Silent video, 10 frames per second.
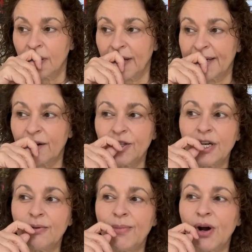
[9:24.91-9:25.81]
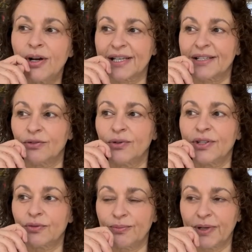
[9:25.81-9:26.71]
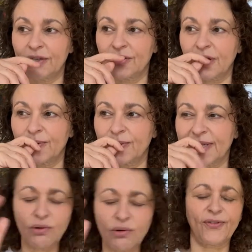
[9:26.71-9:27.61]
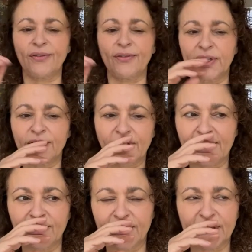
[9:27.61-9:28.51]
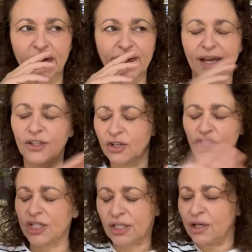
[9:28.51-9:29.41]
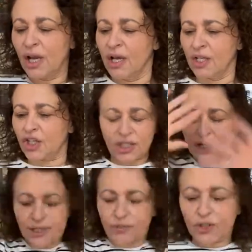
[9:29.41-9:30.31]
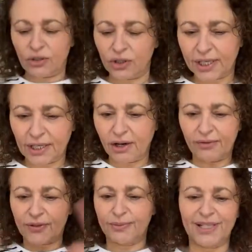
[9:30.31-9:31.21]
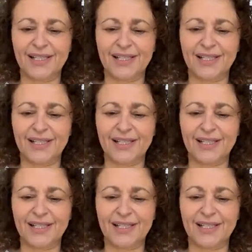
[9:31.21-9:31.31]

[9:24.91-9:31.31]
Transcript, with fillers: And now, you know, Mark gets annoyed with me because I always say, oh, if I have any, anything like that, you know, just, just I don't want you looking after me.